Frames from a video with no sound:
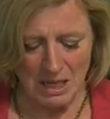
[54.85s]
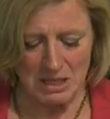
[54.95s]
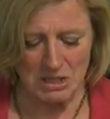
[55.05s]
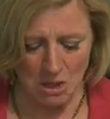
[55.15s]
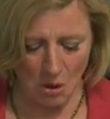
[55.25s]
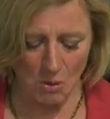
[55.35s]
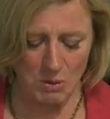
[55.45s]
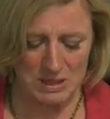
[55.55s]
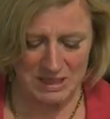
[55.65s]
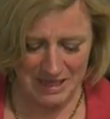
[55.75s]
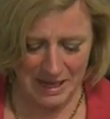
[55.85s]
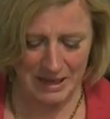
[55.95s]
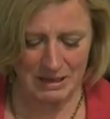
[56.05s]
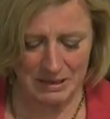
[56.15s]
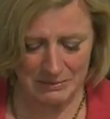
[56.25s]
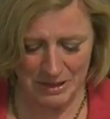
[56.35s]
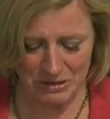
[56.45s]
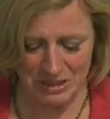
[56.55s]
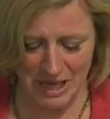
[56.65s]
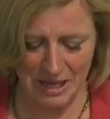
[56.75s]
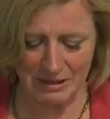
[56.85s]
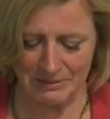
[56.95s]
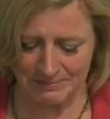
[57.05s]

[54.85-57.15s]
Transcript: So today, Mother's Day,